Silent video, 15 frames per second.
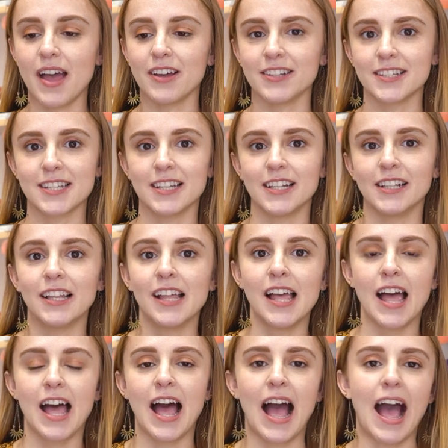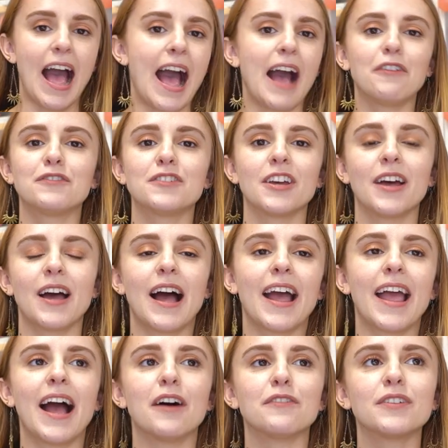that until after
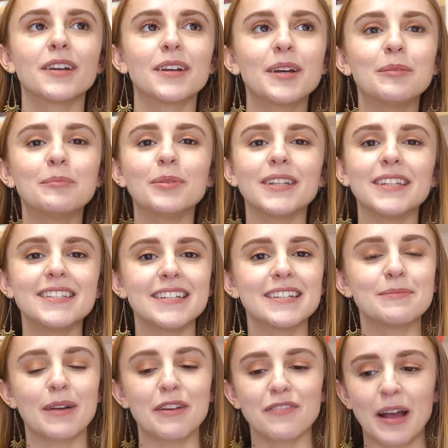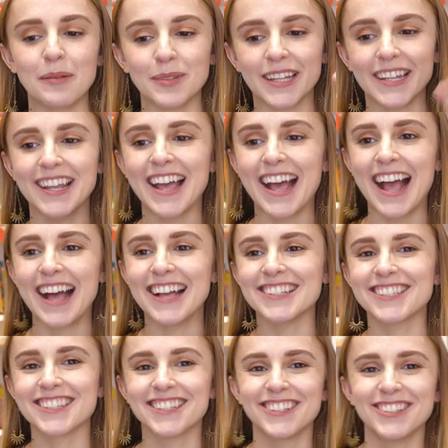I have completed my family,
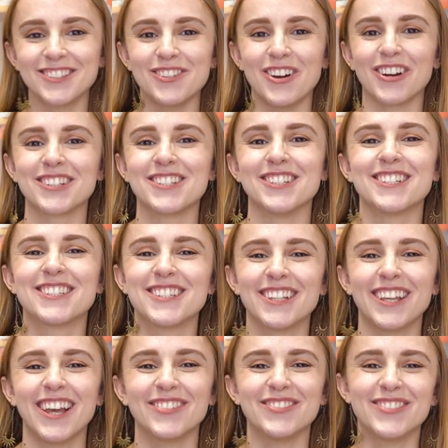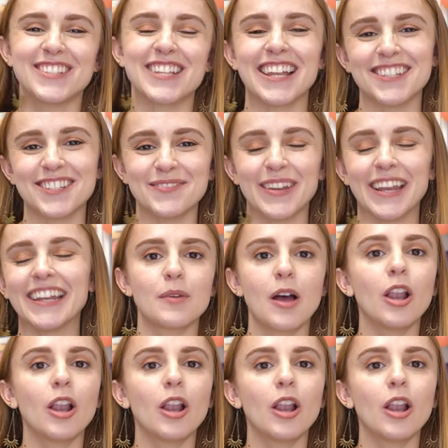as the doctors have said to me.